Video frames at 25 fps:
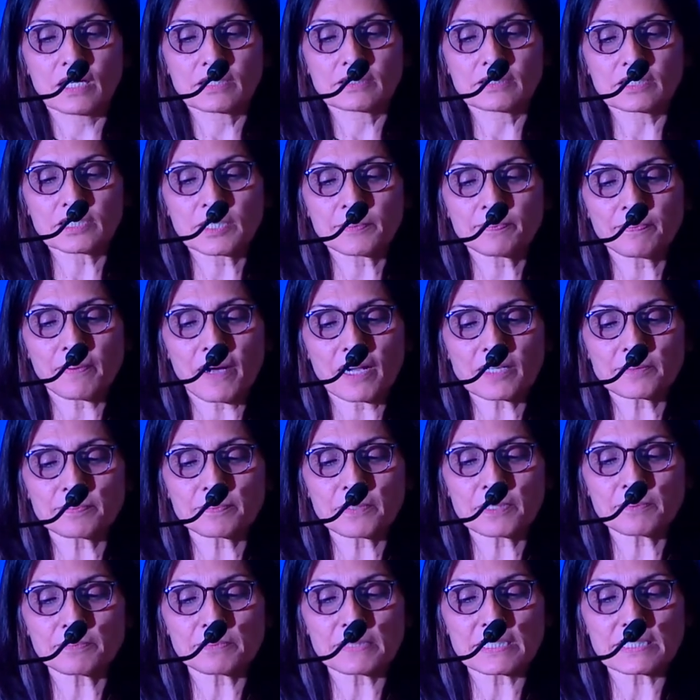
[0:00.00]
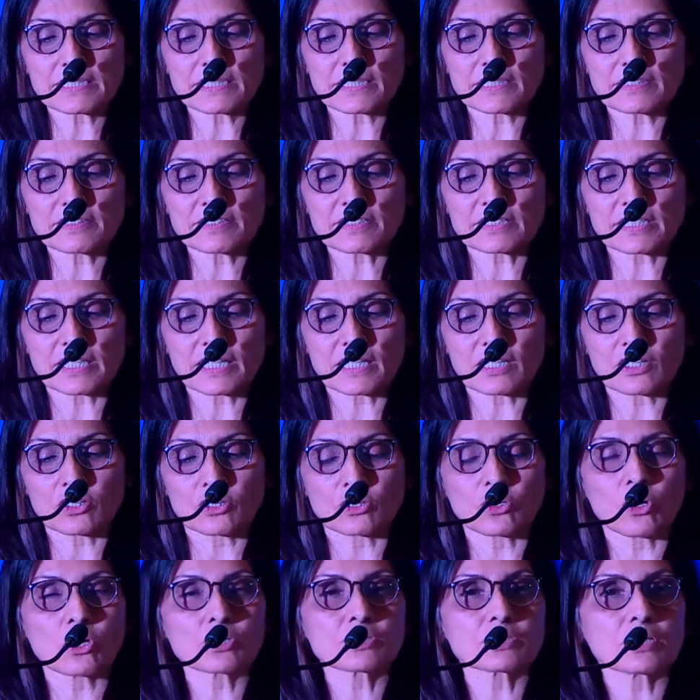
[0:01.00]
The department meetings take a
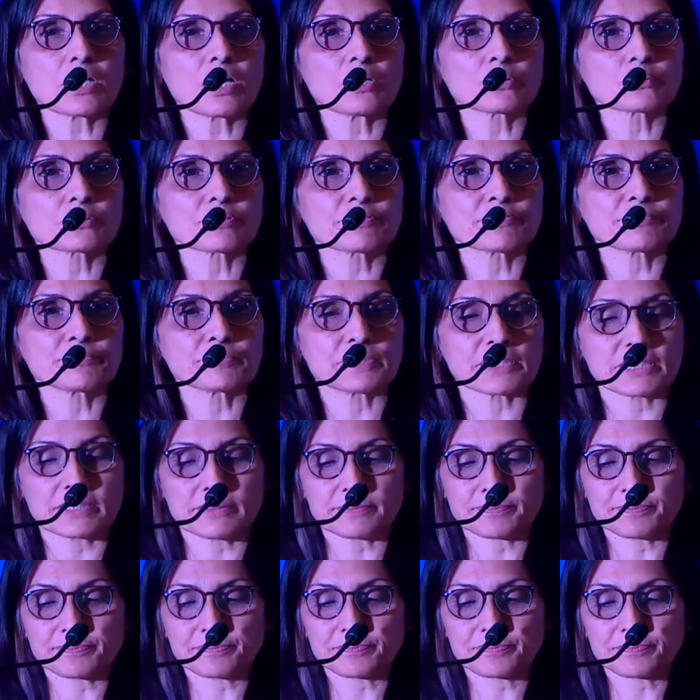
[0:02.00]
lot out of me.